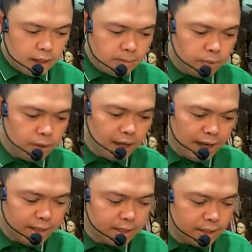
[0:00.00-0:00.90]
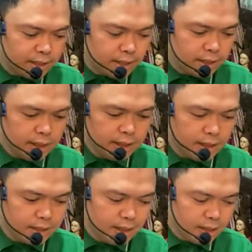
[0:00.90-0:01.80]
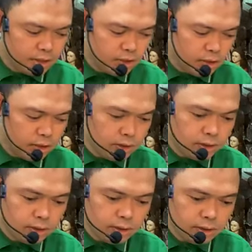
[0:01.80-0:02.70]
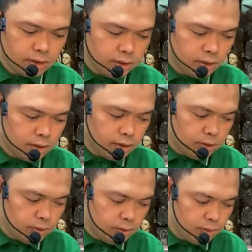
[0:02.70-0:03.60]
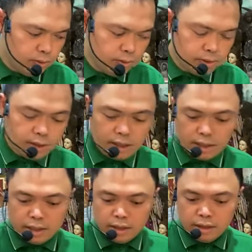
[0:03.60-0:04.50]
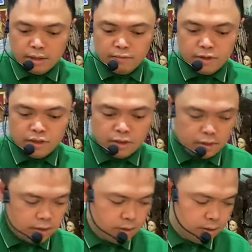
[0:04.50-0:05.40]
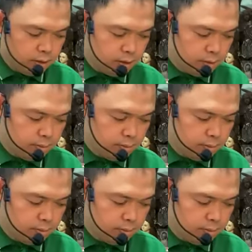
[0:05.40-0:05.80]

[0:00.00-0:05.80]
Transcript: Saint Paul has it in his letter to the Ephesians.